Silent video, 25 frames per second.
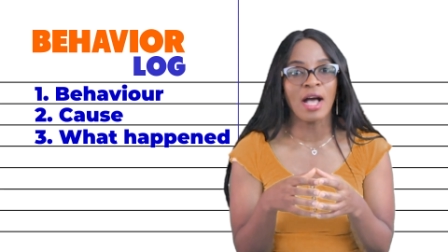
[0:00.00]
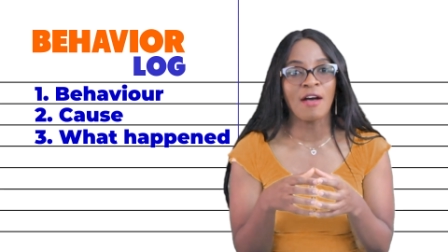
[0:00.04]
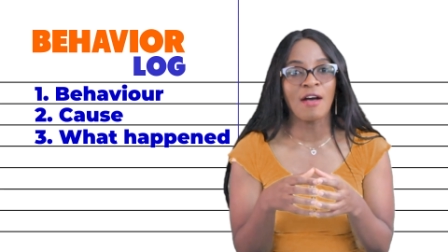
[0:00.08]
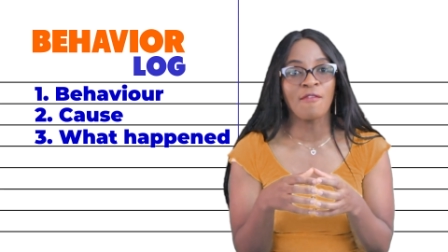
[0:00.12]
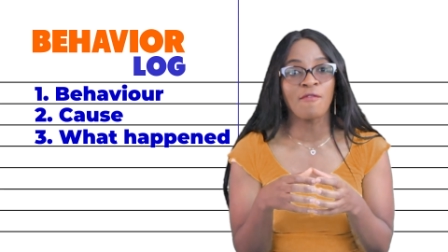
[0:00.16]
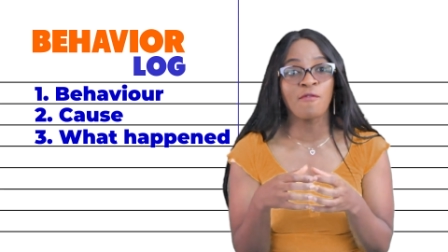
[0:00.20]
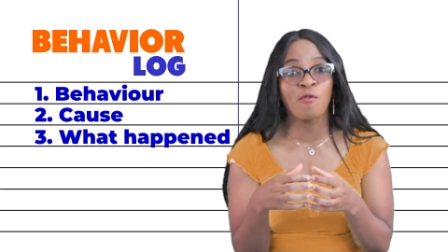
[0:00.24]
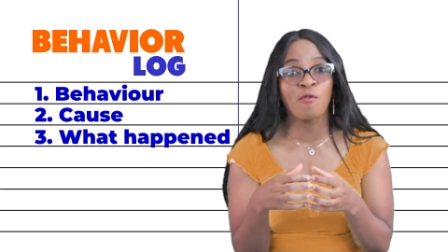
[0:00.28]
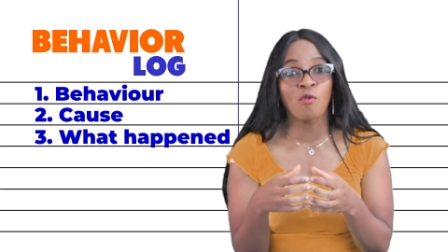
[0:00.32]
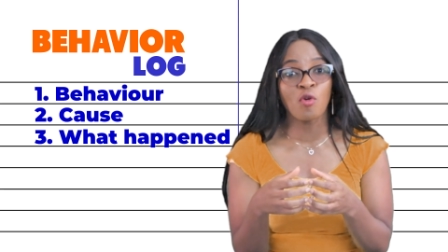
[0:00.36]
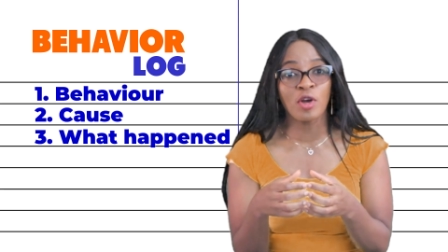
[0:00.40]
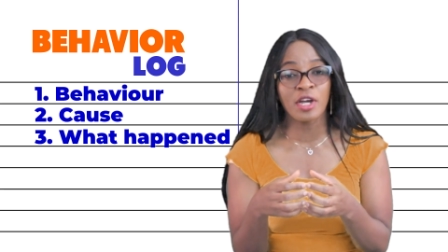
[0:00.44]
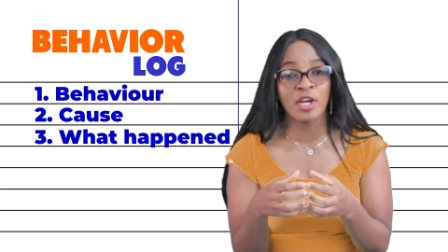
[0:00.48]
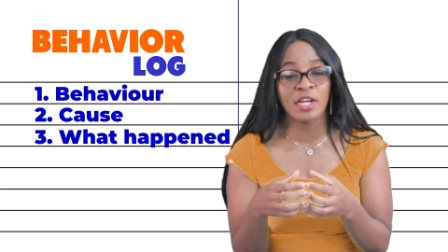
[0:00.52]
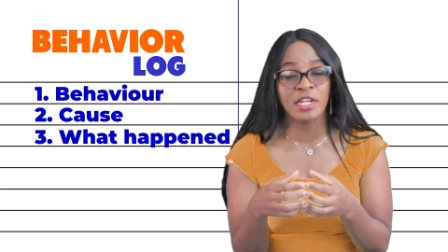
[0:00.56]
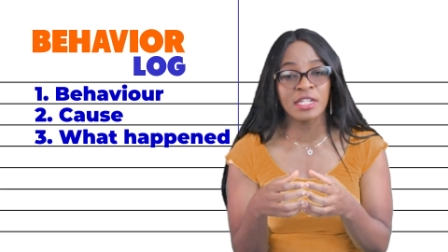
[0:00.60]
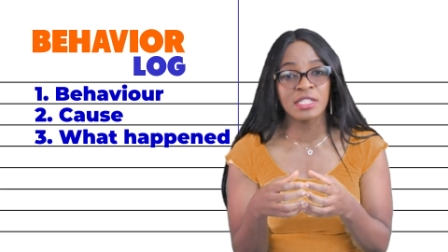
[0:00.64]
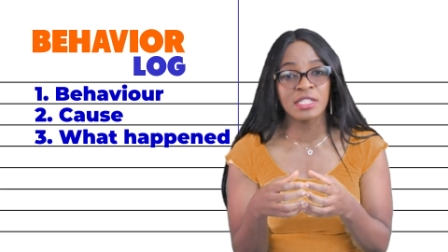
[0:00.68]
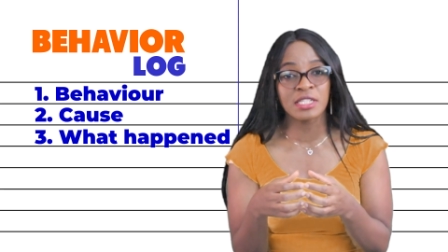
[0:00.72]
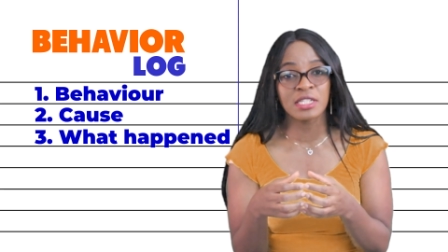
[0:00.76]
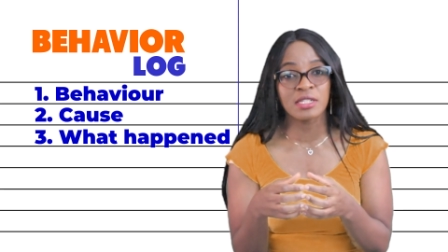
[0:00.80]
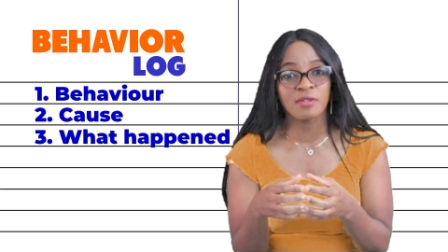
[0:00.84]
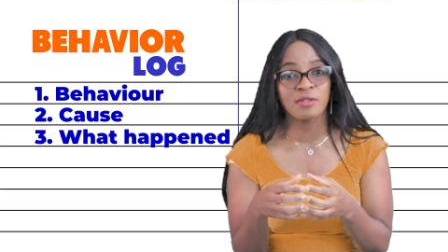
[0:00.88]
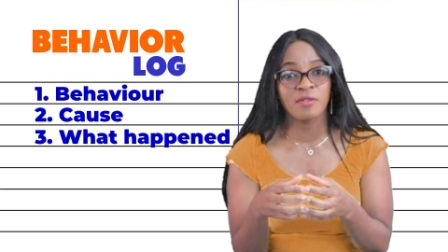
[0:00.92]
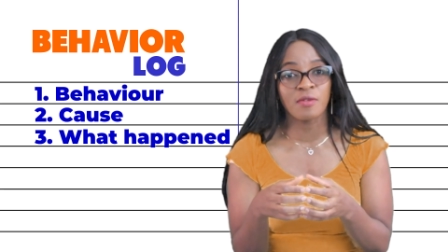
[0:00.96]

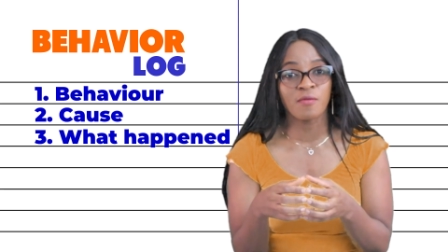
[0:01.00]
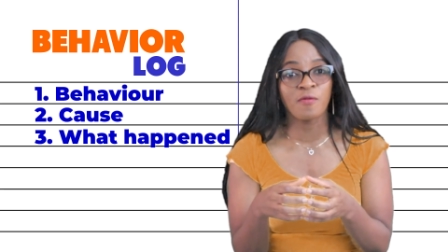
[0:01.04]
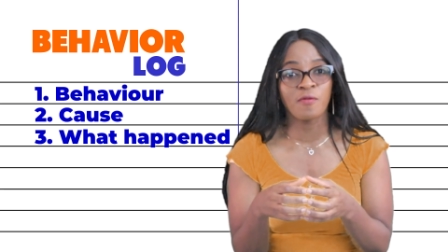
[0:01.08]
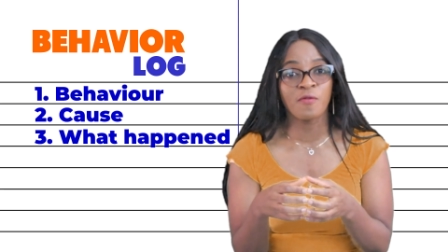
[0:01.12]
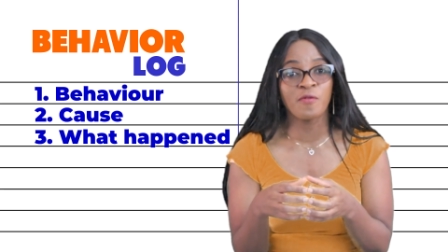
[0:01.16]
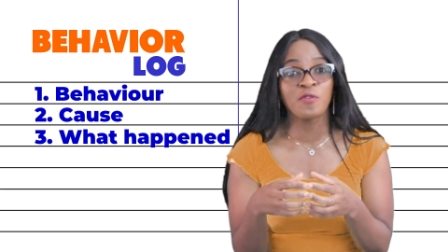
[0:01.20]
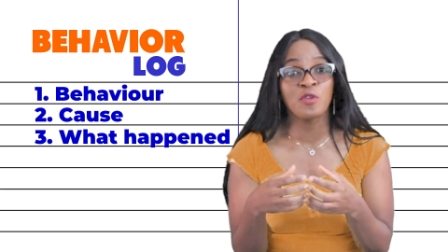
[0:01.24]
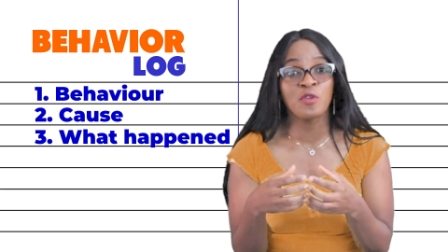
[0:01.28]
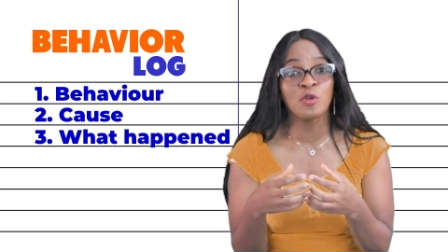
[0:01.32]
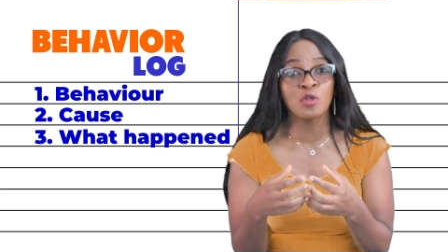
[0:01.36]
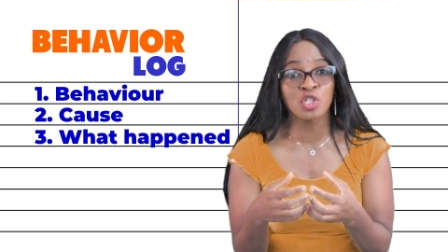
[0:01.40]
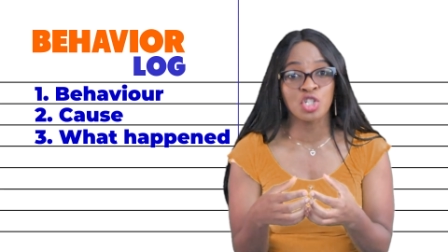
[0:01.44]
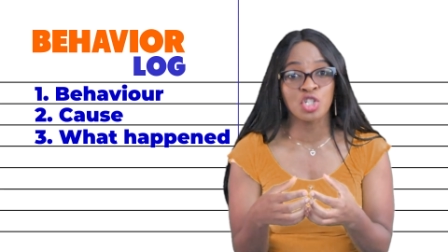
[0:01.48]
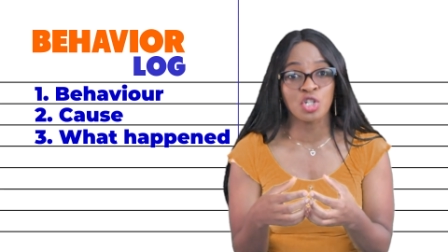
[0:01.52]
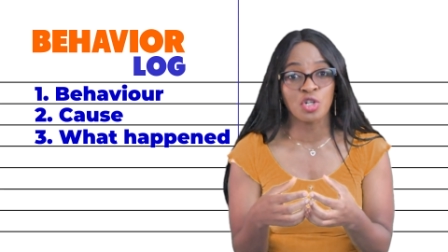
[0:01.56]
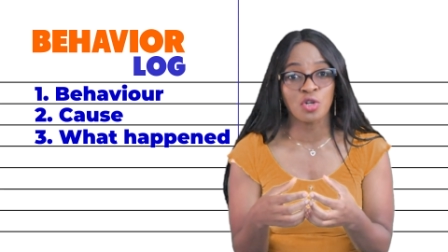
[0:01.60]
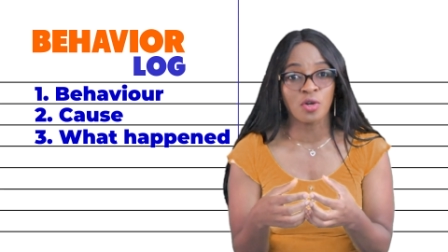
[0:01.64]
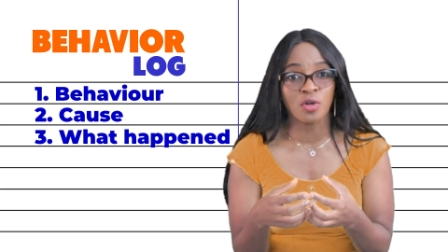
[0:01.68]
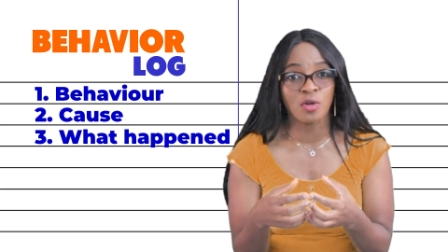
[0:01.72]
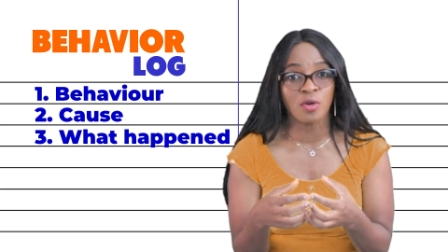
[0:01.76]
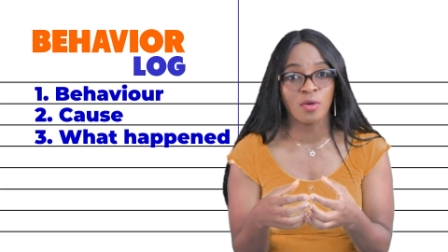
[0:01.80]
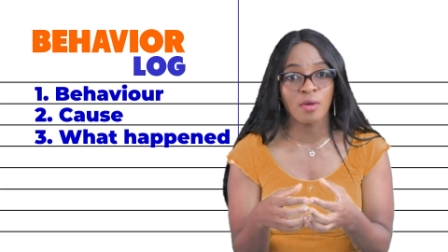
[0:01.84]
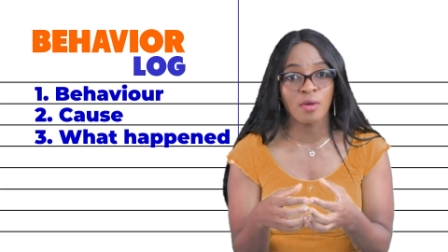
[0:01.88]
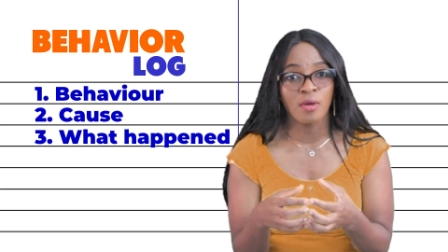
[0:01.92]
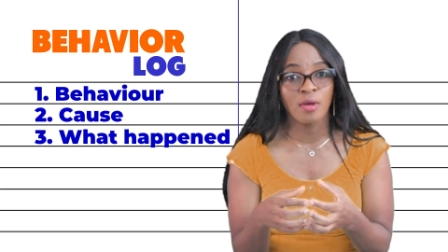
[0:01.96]
avoid
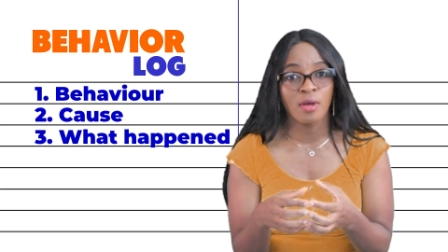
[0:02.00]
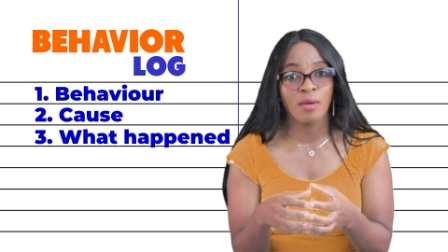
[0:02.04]
future